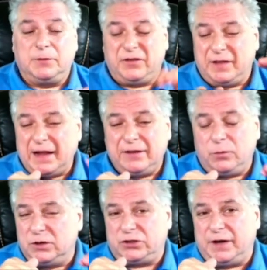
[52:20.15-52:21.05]
So that's
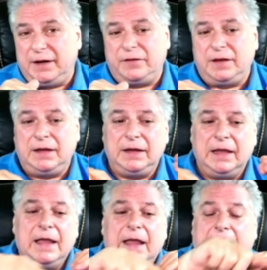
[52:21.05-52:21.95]
where tracing
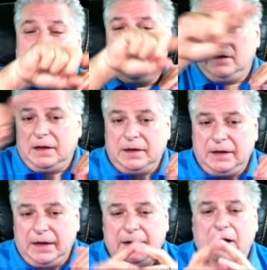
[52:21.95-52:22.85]

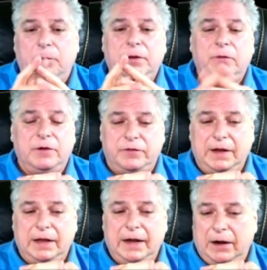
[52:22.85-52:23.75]
and helping you
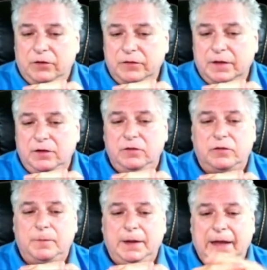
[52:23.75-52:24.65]
understand errors that the
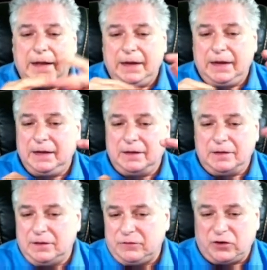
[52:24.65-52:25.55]
users may be getting
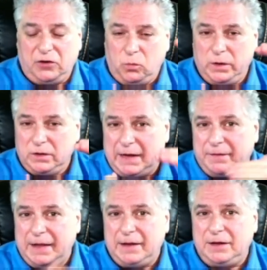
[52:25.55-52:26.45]
and starting to whittle down
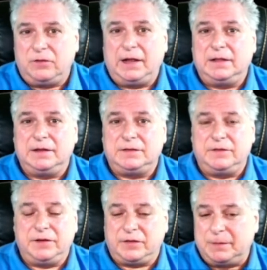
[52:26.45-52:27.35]
that, that list of
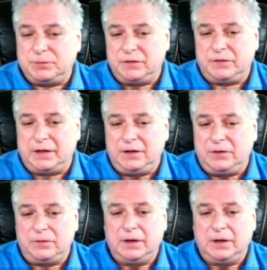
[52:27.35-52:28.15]
exceptions that you,